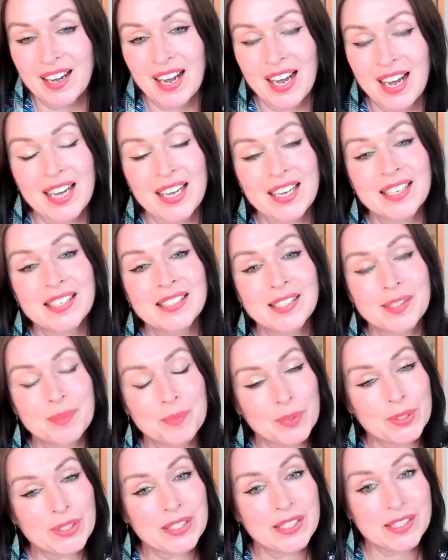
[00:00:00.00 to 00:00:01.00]
And it
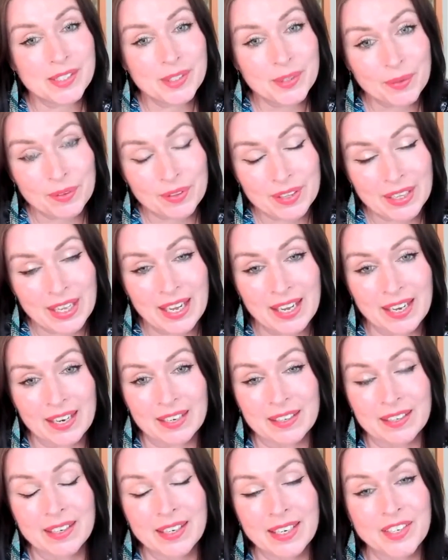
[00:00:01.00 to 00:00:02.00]
wasn't until
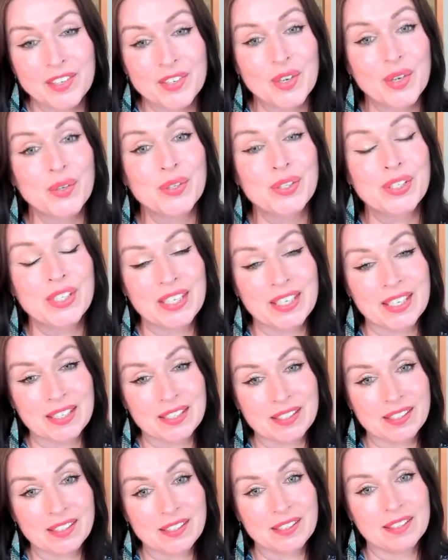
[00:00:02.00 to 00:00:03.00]
then he
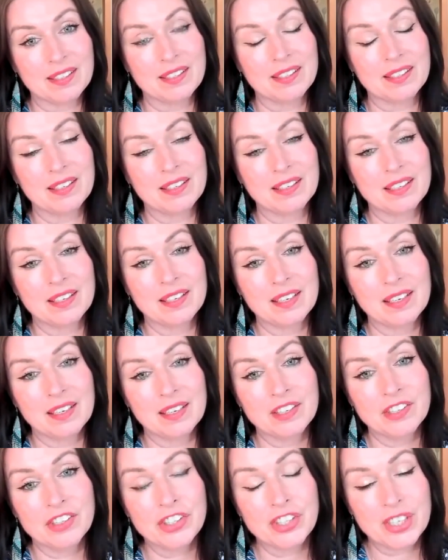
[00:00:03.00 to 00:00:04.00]
noticed
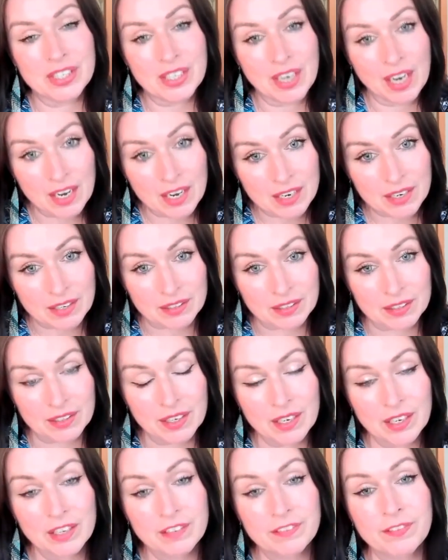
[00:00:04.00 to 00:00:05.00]
she had hung
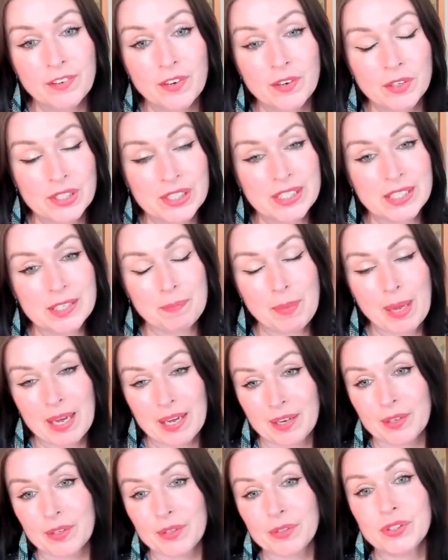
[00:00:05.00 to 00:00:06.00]
her fox's
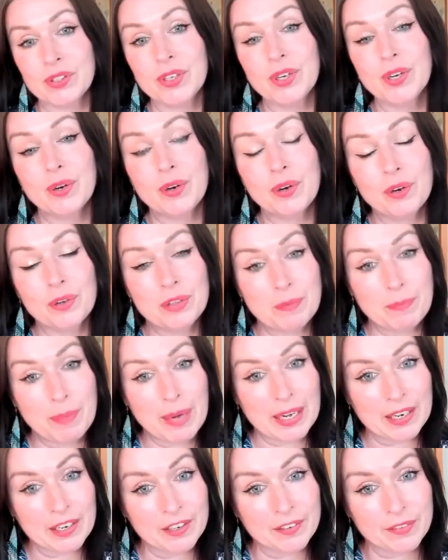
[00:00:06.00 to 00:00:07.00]
pelt on the
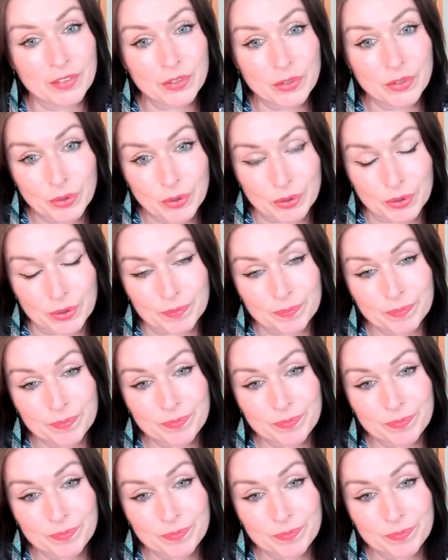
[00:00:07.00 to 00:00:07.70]
back of the door.